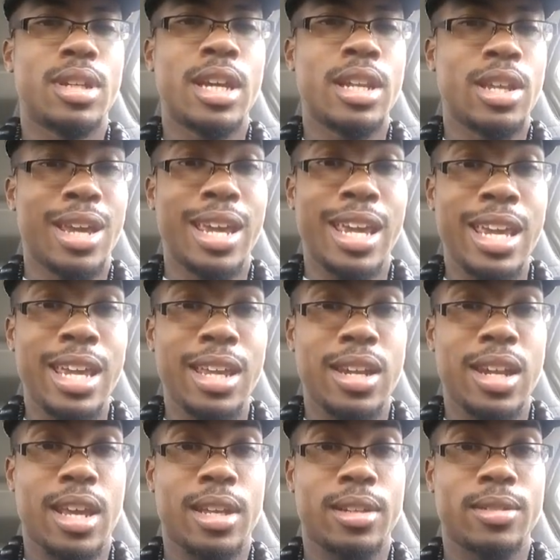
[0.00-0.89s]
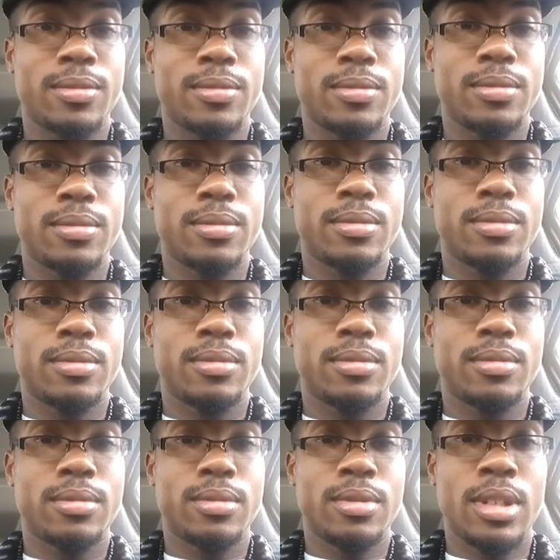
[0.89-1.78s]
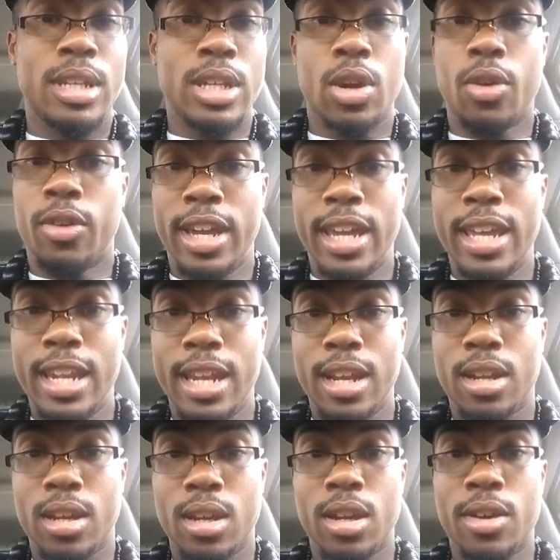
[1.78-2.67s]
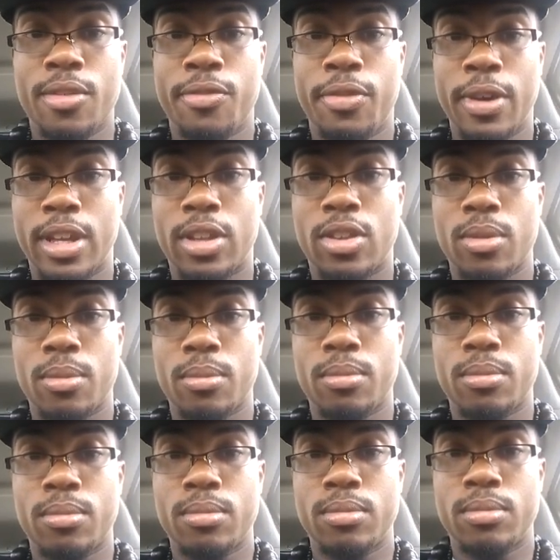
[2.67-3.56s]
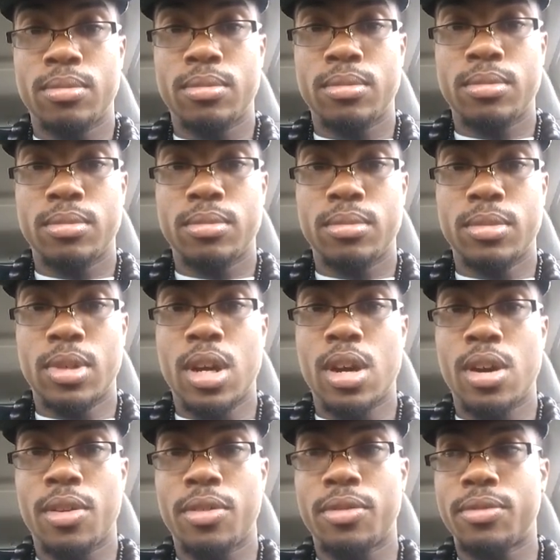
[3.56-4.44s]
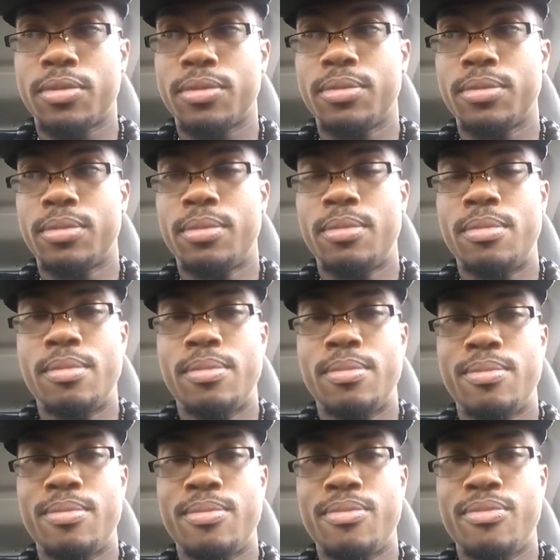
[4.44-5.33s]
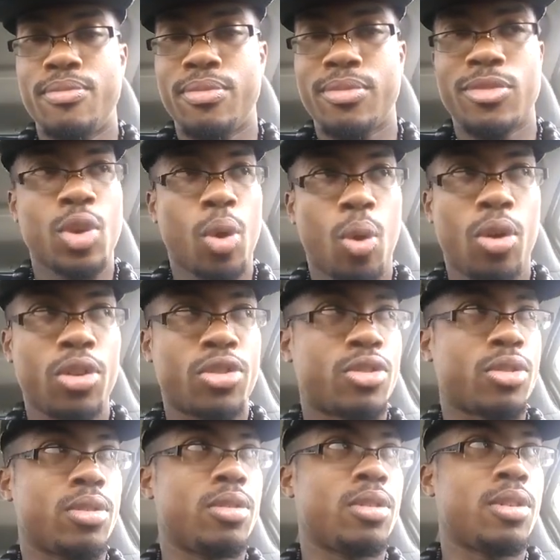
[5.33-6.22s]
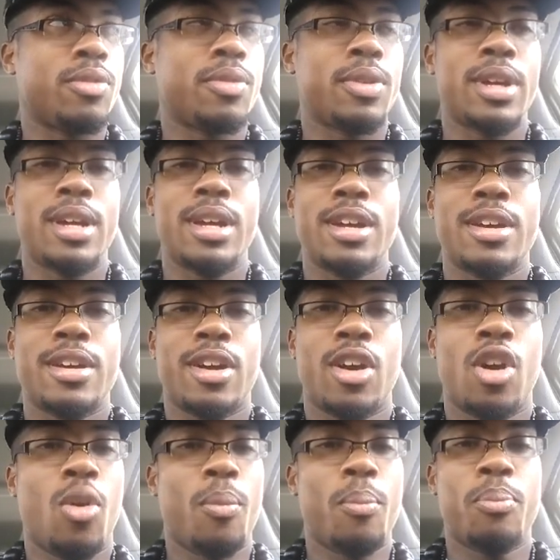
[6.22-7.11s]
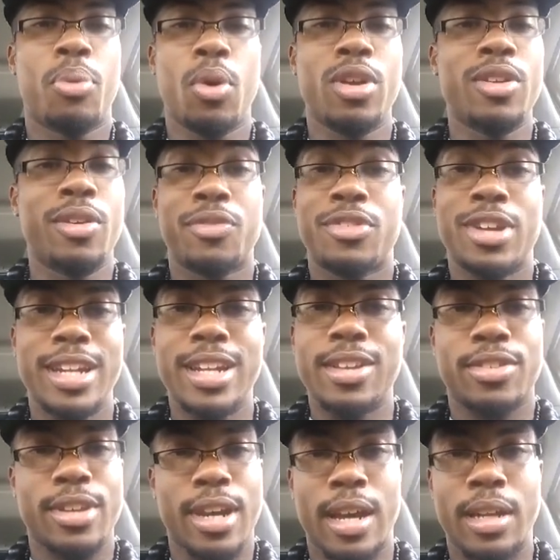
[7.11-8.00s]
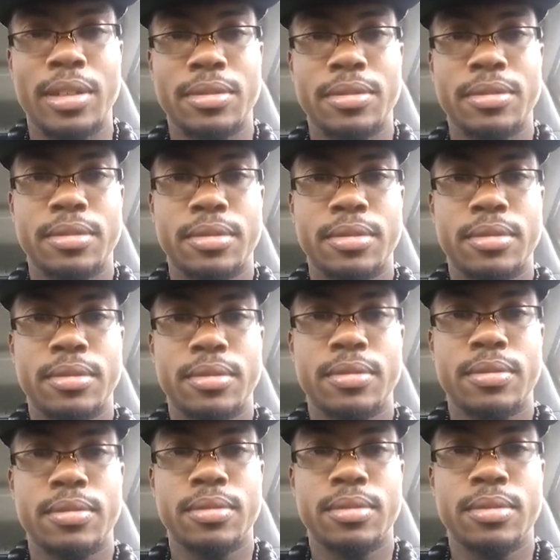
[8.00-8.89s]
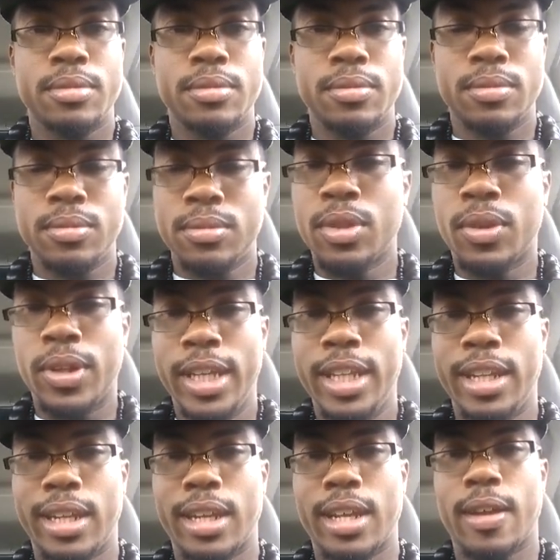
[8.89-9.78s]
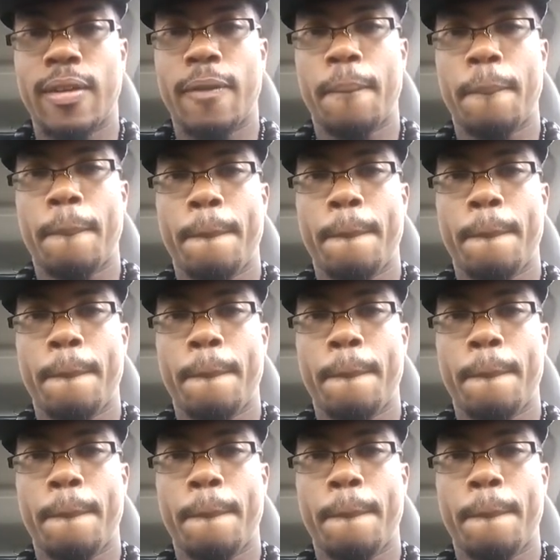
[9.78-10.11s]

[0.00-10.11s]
and you're eating that. And you're eating a victim of torture, of genocide. You're eating that.